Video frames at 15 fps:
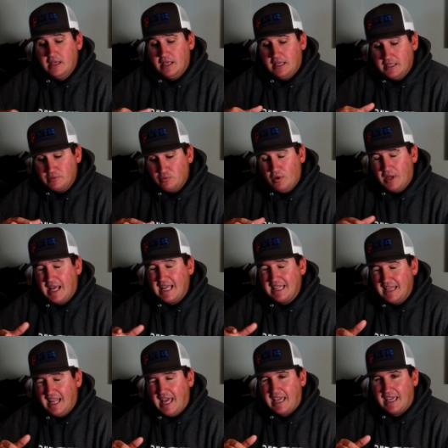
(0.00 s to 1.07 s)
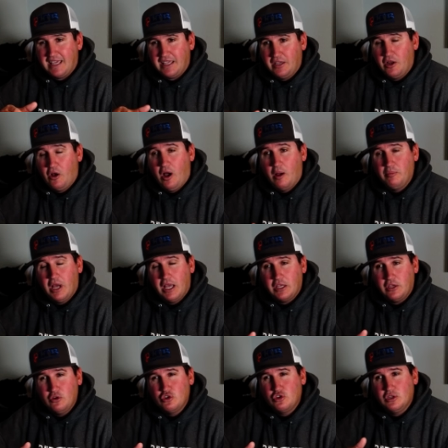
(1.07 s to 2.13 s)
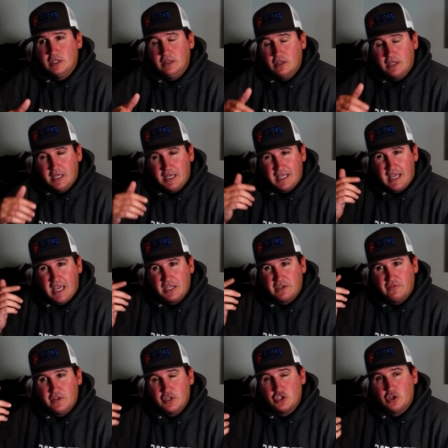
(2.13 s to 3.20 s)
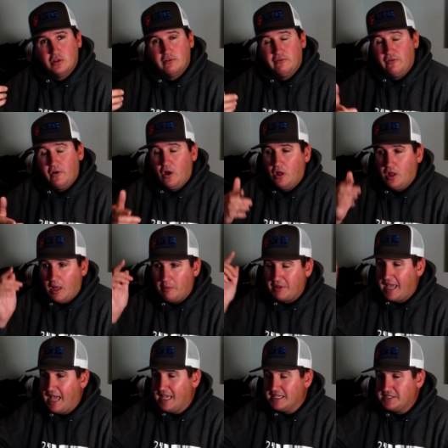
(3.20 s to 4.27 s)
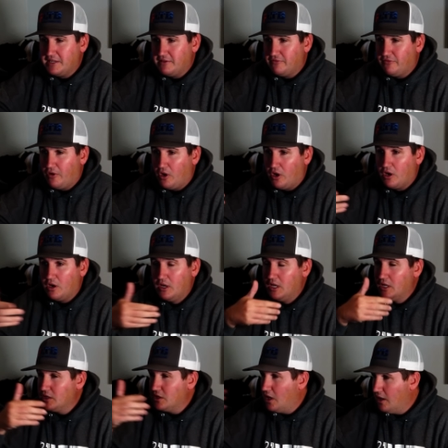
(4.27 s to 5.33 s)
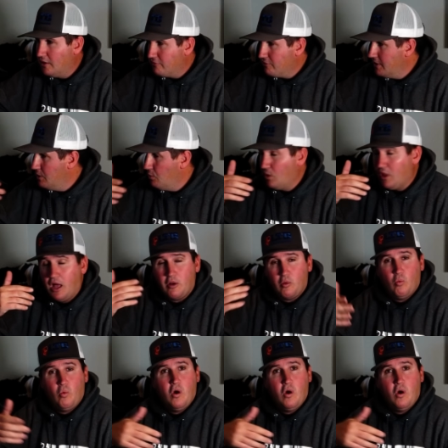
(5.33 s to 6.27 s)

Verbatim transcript: is what I like. You know, I'm not usually looking to catch fish on the fall. I'm casting far covering a lot of